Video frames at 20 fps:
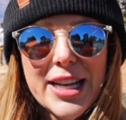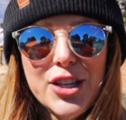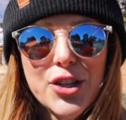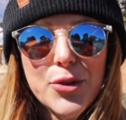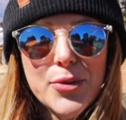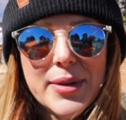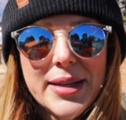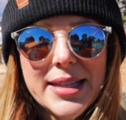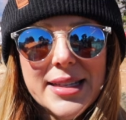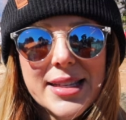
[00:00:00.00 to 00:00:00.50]

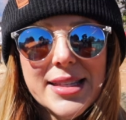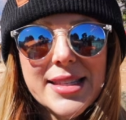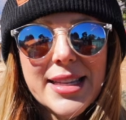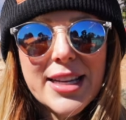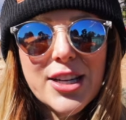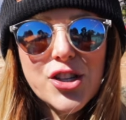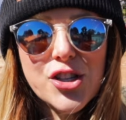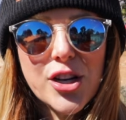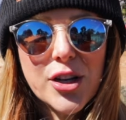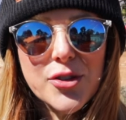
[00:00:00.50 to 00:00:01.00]
you need to
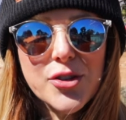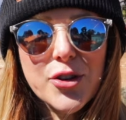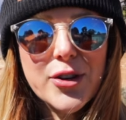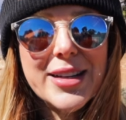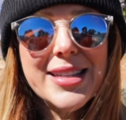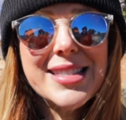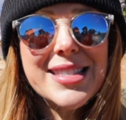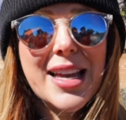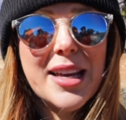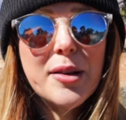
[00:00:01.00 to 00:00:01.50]
seek shelter
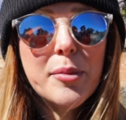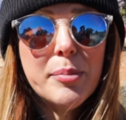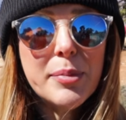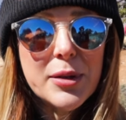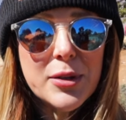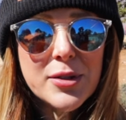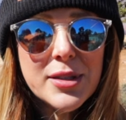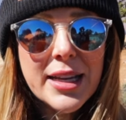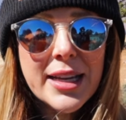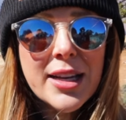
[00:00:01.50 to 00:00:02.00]
inside a
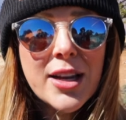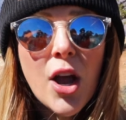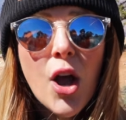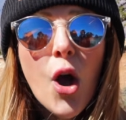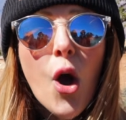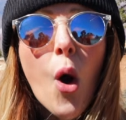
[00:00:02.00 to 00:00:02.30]
building